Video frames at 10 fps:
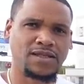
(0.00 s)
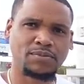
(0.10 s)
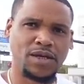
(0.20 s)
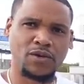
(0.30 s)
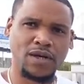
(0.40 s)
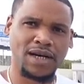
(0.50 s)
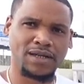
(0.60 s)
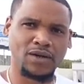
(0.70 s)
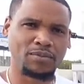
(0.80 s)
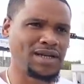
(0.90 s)

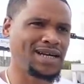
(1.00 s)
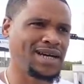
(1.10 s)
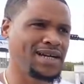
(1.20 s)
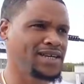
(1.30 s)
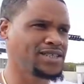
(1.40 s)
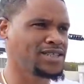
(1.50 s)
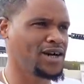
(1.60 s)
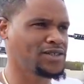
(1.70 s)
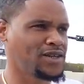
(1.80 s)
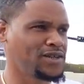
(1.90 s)
I got 30.
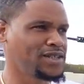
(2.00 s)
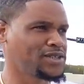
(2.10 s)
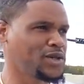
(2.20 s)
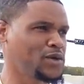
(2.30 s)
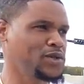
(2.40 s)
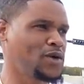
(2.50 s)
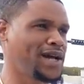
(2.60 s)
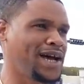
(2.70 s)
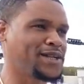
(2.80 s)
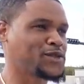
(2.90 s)
Headshots on this, so you know
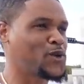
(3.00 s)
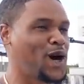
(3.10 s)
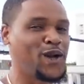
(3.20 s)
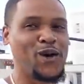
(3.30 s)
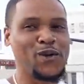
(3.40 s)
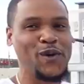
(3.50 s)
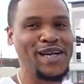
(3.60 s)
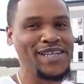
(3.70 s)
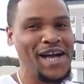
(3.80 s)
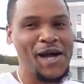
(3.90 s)
I like to squat all the
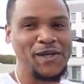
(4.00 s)
way down.